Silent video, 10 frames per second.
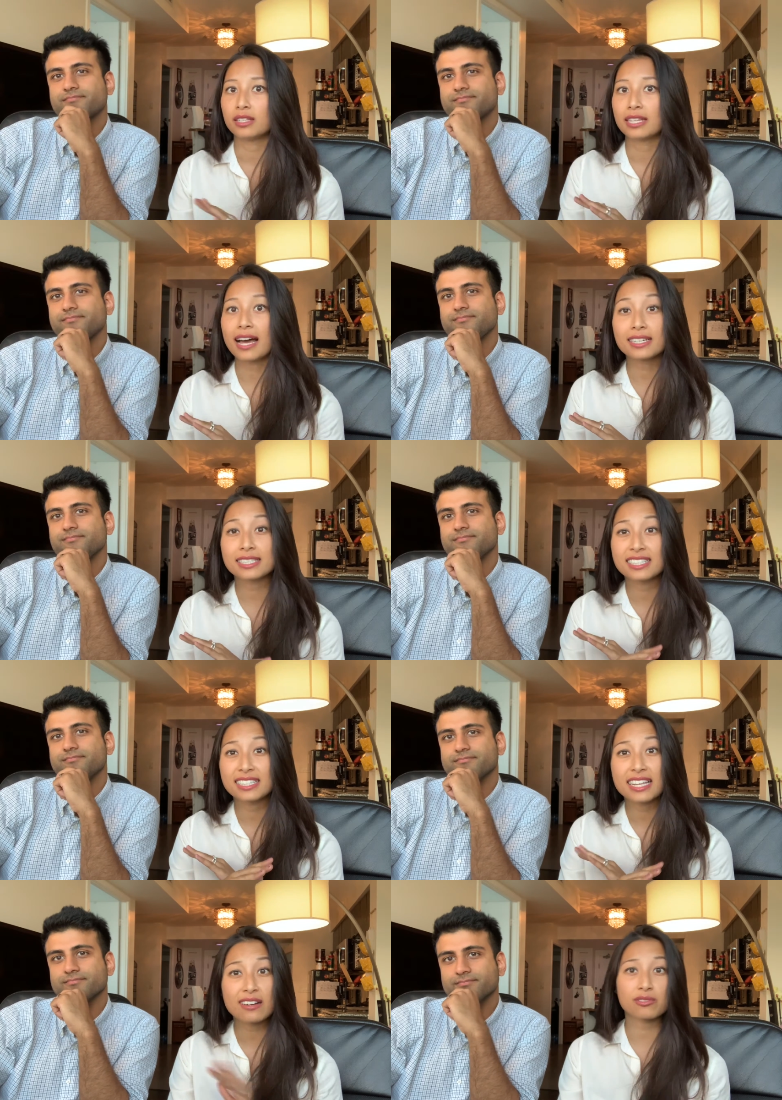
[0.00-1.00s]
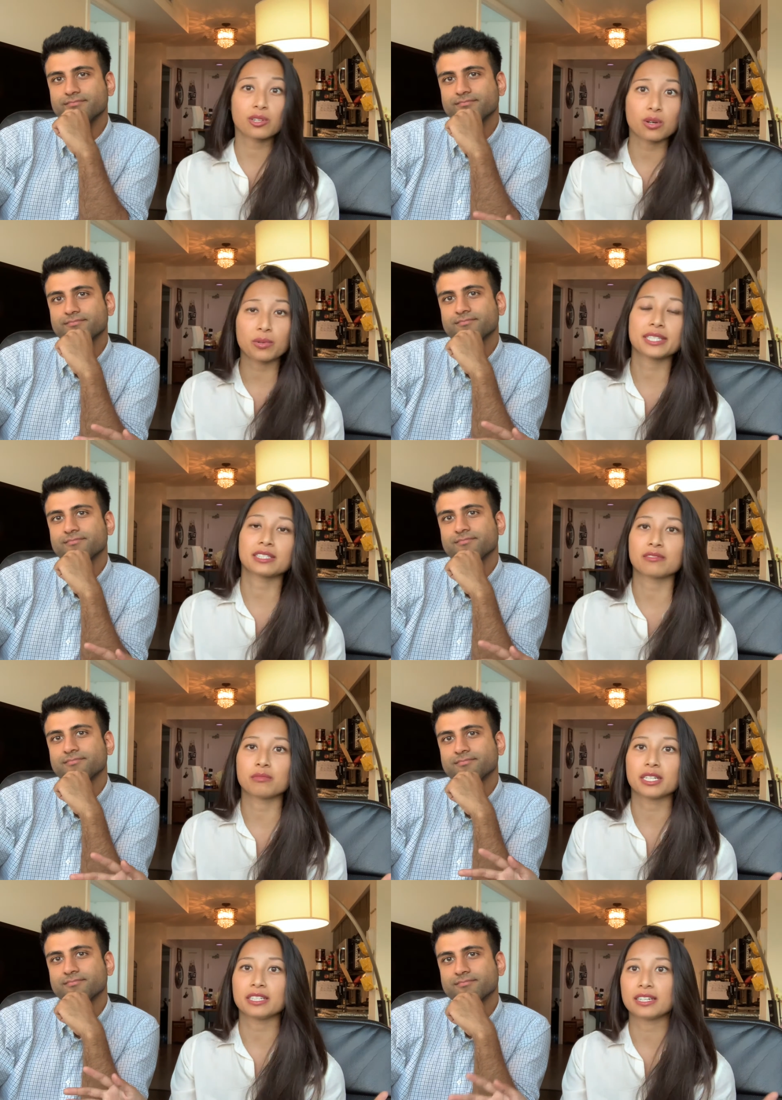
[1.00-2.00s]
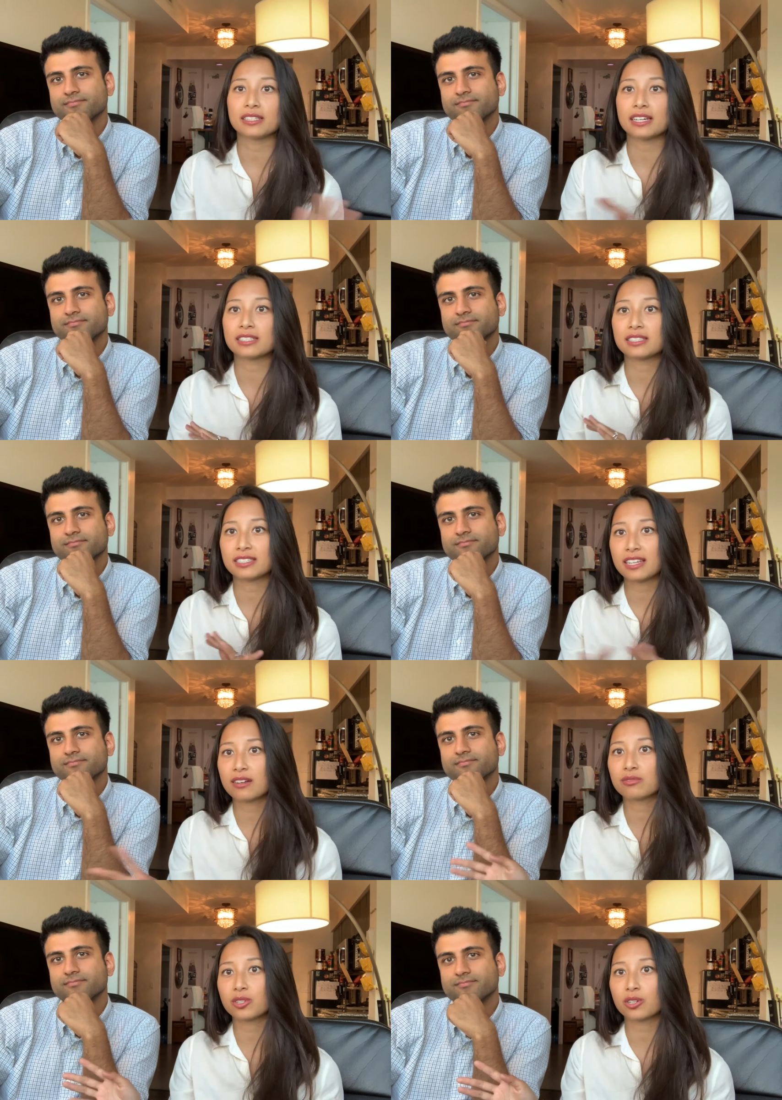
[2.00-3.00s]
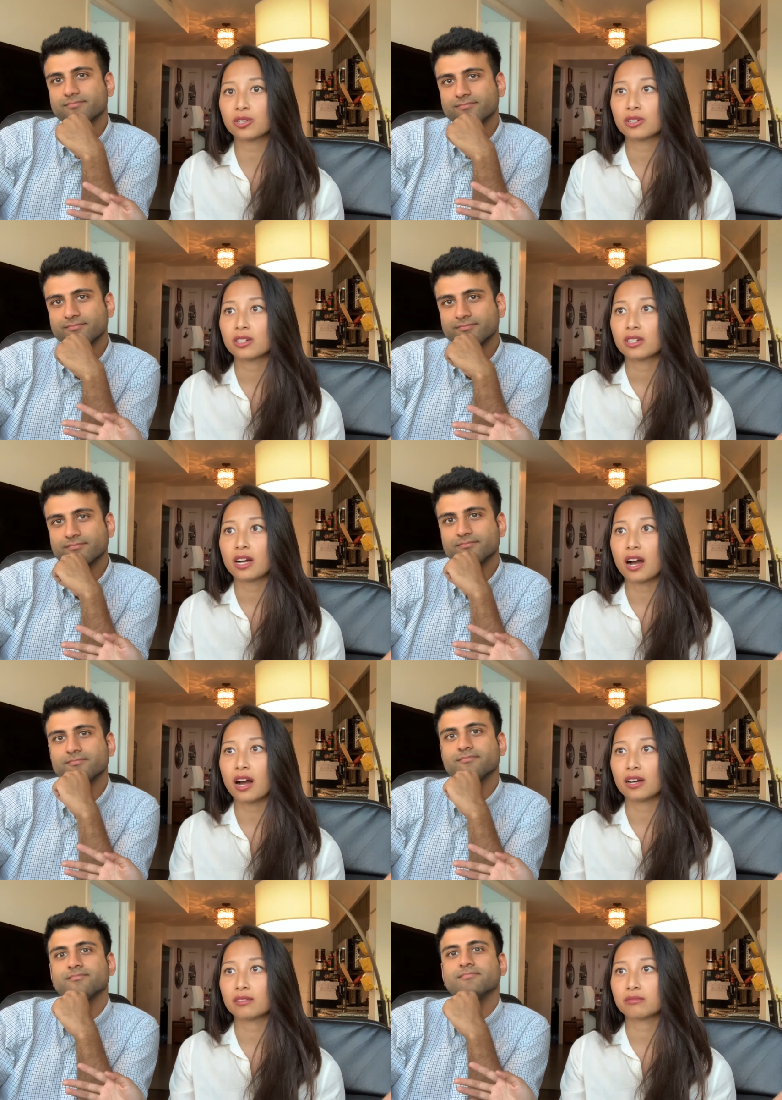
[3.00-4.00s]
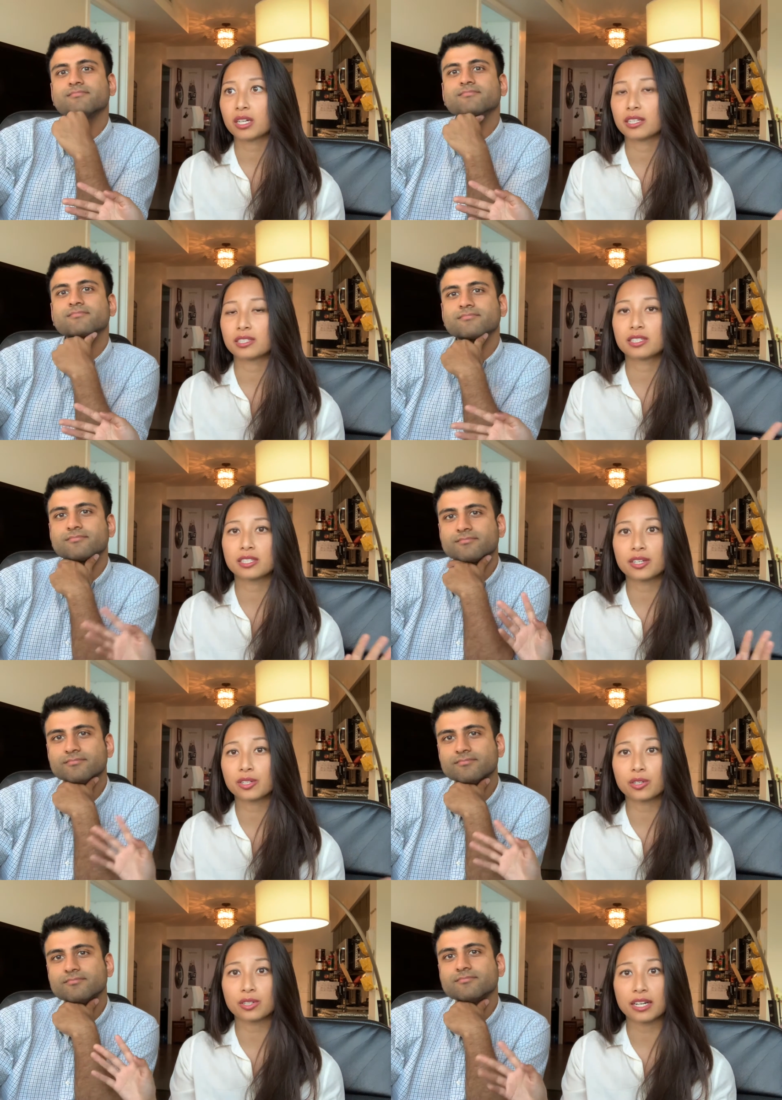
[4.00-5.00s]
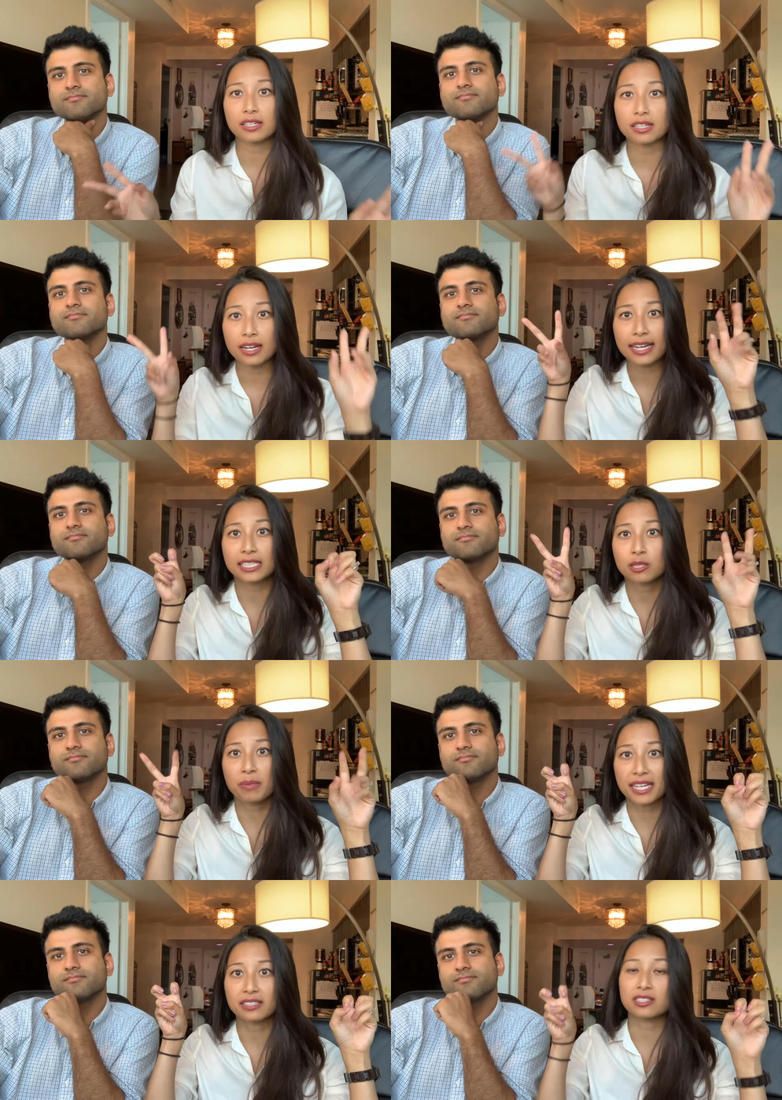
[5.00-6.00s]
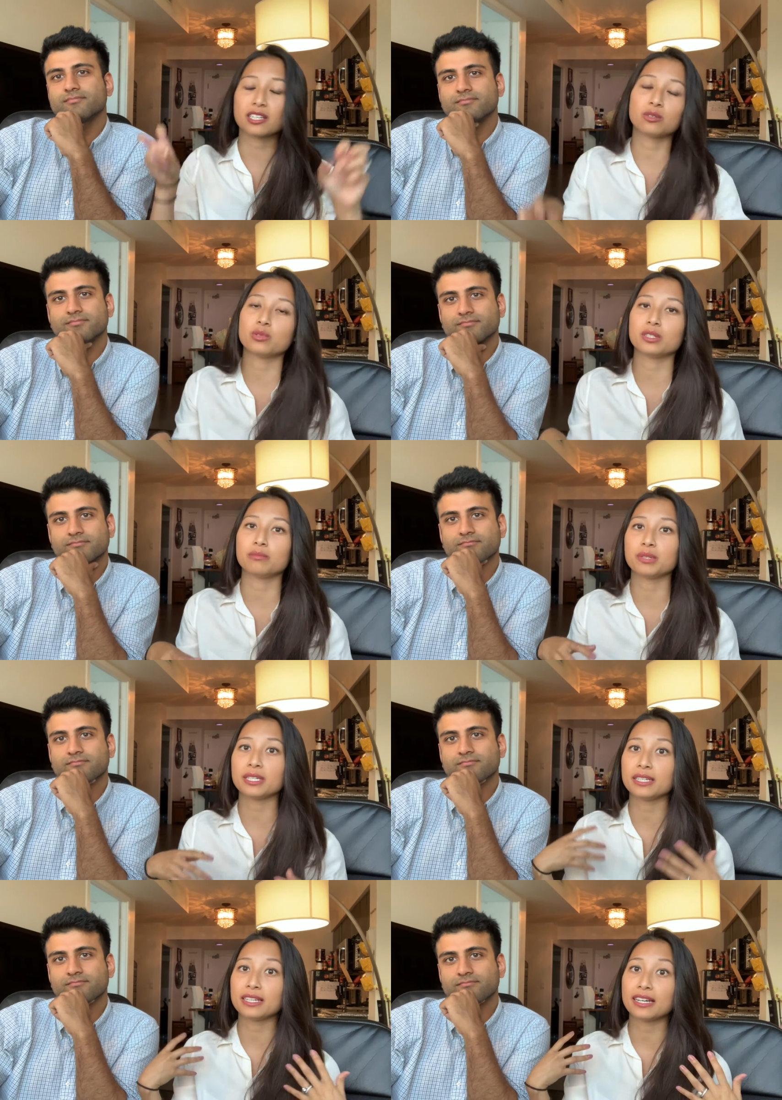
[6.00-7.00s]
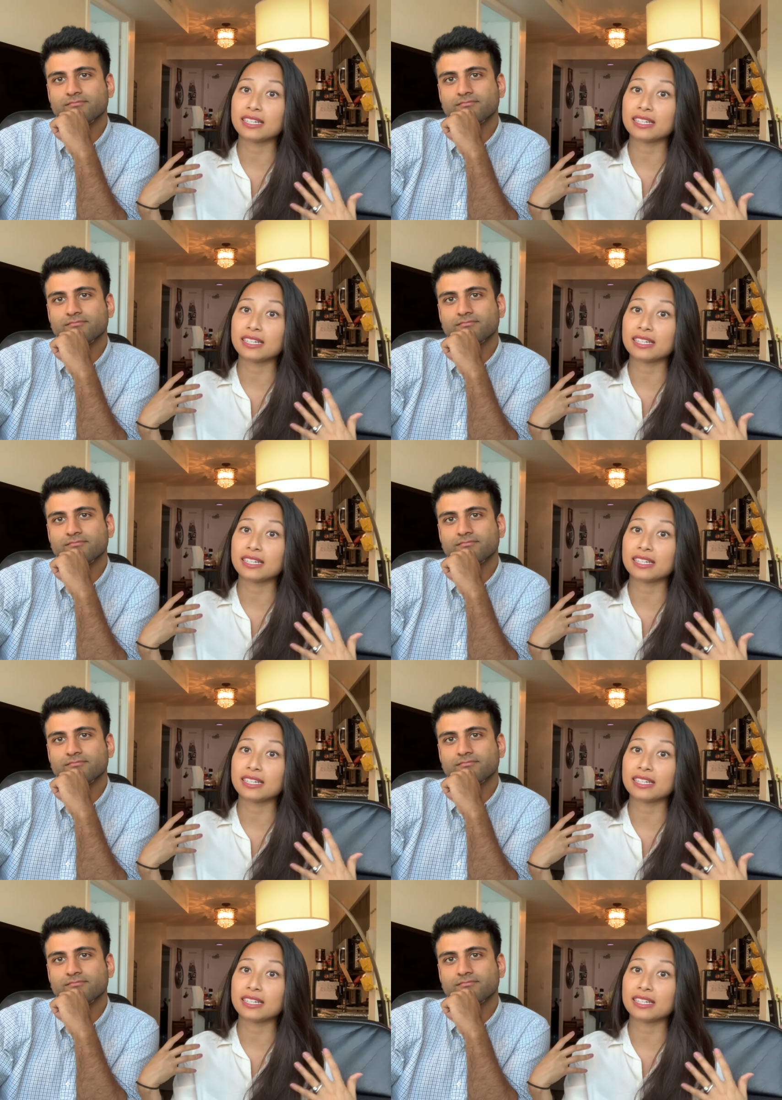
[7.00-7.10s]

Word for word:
Speaker 1: that is never a waste of money, and that is never considered an expense. It would be an